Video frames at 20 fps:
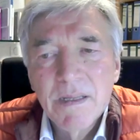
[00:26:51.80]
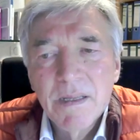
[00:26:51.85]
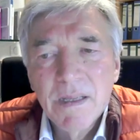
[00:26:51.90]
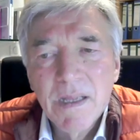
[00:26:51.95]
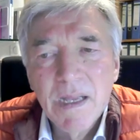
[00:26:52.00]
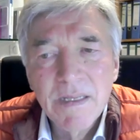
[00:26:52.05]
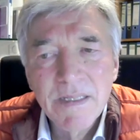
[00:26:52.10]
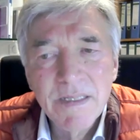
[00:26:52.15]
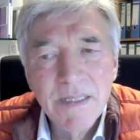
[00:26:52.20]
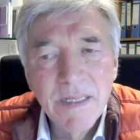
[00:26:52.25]

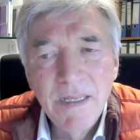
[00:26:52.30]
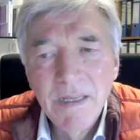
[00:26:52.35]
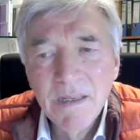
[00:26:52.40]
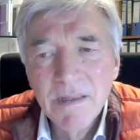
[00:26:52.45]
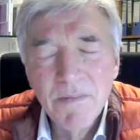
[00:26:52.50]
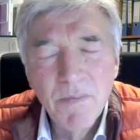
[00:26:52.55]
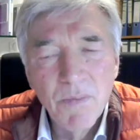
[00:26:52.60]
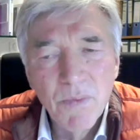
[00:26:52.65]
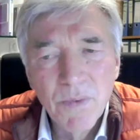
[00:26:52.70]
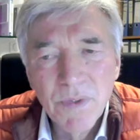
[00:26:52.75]
I see
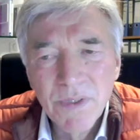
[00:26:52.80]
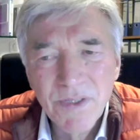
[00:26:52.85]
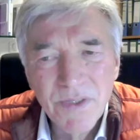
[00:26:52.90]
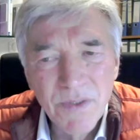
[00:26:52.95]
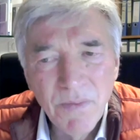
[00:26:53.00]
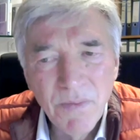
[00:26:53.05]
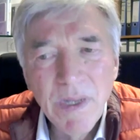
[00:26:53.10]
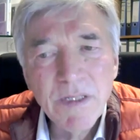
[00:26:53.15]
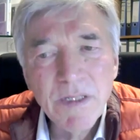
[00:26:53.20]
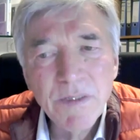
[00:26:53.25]
it. It's so
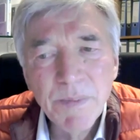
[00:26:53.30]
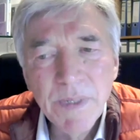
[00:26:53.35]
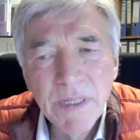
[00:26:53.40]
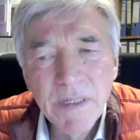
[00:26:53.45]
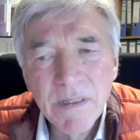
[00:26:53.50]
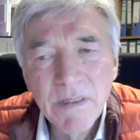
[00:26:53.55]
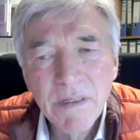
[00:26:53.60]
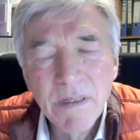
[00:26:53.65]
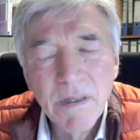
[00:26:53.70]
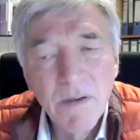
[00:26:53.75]

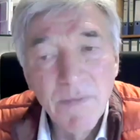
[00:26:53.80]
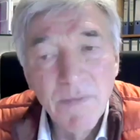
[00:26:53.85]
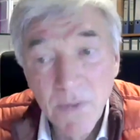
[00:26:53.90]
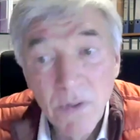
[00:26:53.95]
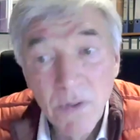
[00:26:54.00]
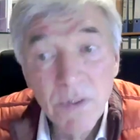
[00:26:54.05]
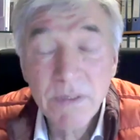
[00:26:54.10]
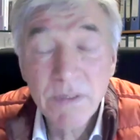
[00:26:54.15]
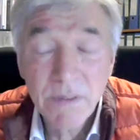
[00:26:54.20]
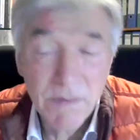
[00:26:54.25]
widespread. Of
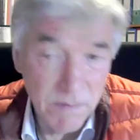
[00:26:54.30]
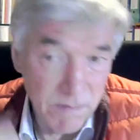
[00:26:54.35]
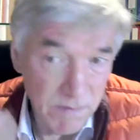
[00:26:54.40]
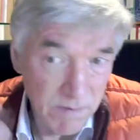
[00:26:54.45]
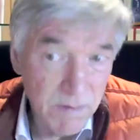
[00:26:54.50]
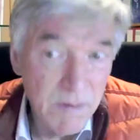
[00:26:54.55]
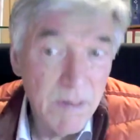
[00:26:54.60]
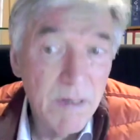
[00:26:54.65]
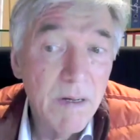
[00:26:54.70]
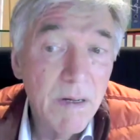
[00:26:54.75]
course,
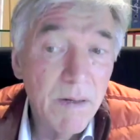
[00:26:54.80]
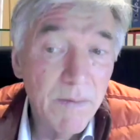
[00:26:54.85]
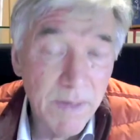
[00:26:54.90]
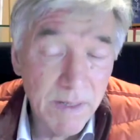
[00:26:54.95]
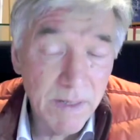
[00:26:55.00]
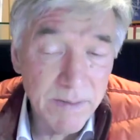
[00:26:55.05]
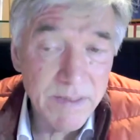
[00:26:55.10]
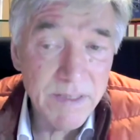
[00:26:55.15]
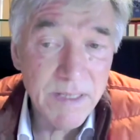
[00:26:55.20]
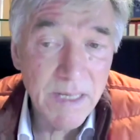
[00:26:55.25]
on the
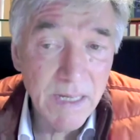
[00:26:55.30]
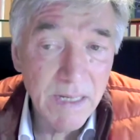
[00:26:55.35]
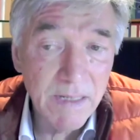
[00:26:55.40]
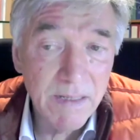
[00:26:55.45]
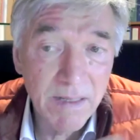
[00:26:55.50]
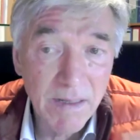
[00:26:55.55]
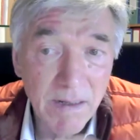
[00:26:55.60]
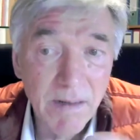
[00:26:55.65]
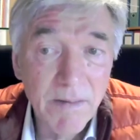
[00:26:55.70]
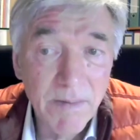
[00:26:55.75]
other side,
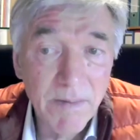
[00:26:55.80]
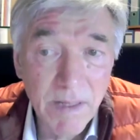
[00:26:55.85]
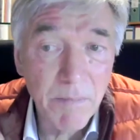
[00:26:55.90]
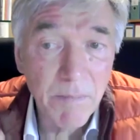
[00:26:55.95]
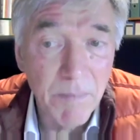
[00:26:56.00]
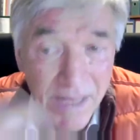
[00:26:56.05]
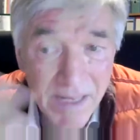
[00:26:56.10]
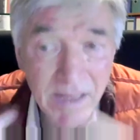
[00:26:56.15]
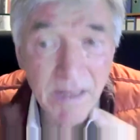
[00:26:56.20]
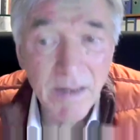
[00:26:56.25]
there are
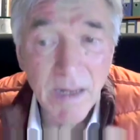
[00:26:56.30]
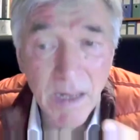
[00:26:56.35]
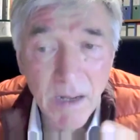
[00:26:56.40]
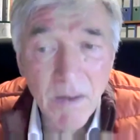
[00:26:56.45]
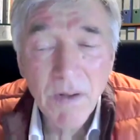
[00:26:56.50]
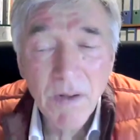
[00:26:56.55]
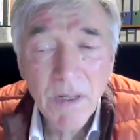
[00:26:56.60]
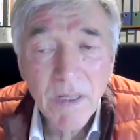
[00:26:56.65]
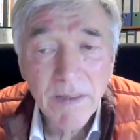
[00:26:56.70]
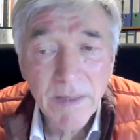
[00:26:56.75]
many
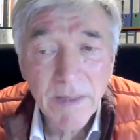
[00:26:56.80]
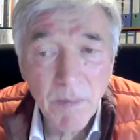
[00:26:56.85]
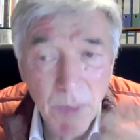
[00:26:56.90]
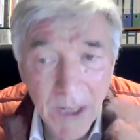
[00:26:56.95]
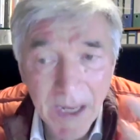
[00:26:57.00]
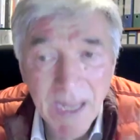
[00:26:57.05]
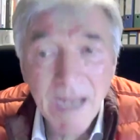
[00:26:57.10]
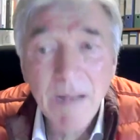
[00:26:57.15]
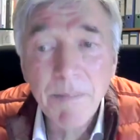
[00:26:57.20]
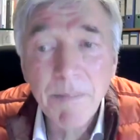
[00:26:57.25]
now that
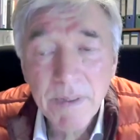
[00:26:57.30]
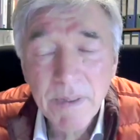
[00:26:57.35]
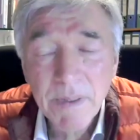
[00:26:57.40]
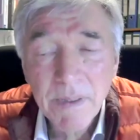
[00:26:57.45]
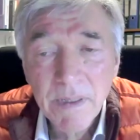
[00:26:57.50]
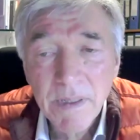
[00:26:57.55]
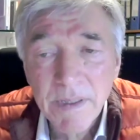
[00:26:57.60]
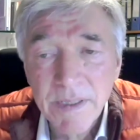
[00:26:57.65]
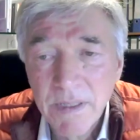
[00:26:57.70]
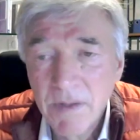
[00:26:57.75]
wake up
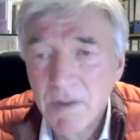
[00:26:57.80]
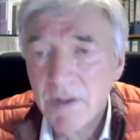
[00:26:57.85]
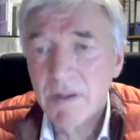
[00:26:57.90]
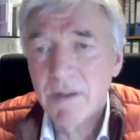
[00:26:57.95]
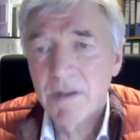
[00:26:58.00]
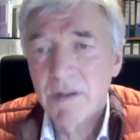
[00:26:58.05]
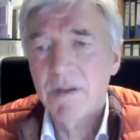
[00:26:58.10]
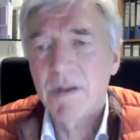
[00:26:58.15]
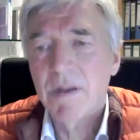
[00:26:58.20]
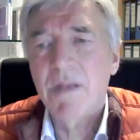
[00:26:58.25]
and say, oh,
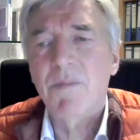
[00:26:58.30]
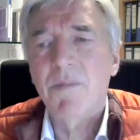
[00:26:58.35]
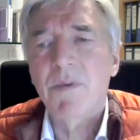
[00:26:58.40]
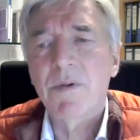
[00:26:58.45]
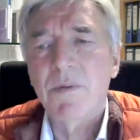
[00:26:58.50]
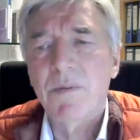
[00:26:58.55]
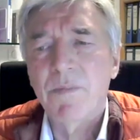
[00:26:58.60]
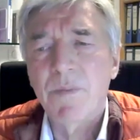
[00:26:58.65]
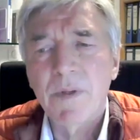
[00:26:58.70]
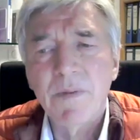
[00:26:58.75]
hey,
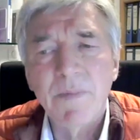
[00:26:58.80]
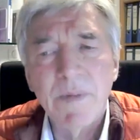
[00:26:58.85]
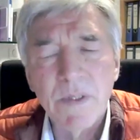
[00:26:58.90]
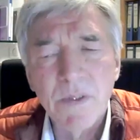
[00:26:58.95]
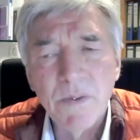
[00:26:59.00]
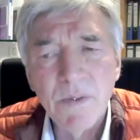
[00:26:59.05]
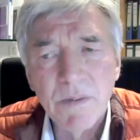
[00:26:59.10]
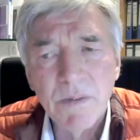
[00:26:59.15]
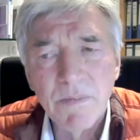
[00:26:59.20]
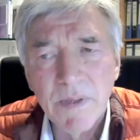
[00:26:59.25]
what are we
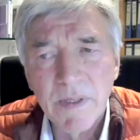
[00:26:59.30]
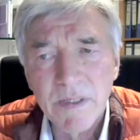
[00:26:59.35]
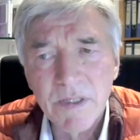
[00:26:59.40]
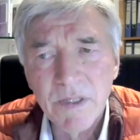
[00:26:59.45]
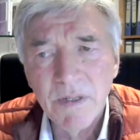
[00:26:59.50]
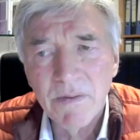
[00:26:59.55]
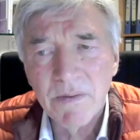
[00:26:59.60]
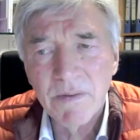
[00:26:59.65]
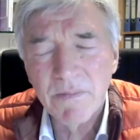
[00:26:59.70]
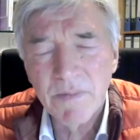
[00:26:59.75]
doing with the
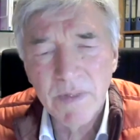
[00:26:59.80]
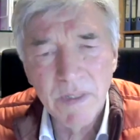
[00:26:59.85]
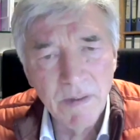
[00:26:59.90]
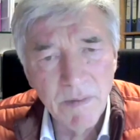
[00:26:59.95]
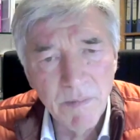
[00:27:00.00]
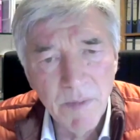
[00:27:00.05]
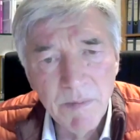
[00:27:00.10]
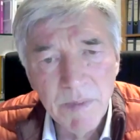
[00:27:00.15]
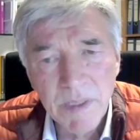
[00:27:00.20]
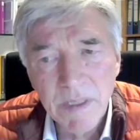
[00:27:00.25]
children in the
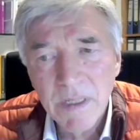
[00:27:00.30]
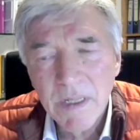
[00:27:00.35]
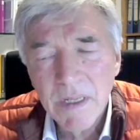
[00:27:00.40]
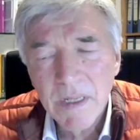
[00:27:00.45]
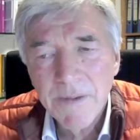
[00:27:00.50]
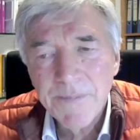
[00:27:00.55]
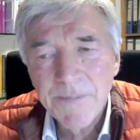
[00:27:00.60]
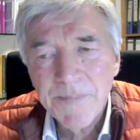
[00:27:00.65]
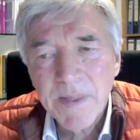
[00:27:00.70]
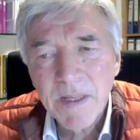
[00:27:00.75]
moment?
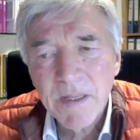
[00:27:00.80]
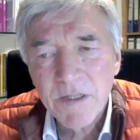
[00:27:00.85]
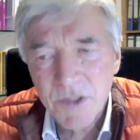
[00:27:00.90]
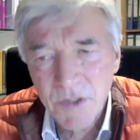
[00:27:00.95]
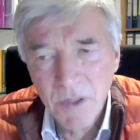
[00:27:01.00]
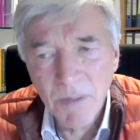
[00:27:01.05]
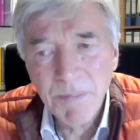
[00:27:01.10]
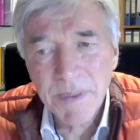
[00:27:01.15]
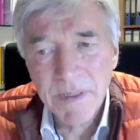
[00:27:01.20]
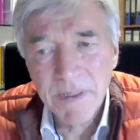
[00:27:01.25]

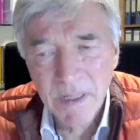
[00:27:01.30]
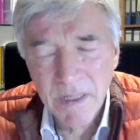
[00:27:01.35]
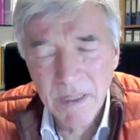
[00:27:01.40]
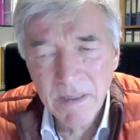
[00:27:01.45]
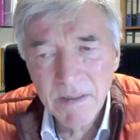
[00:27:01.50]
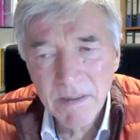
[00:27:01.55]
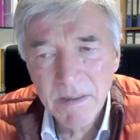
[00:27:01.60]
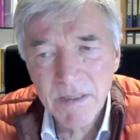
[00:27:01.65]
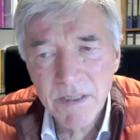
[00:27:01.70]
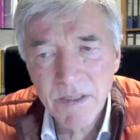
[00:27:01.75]
Stop it, yeah?
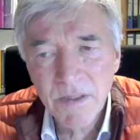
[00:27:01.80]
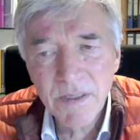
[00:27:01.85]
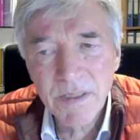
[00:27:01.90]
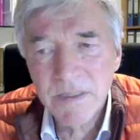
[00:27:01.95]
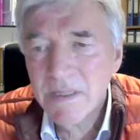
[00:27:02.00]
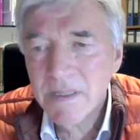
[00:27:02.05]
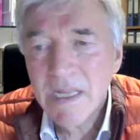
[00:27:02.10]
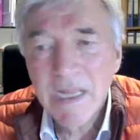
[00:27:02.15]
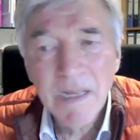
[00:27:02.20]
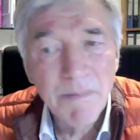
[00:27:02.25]
This
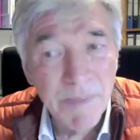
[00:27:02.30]
nonsense. Yeah.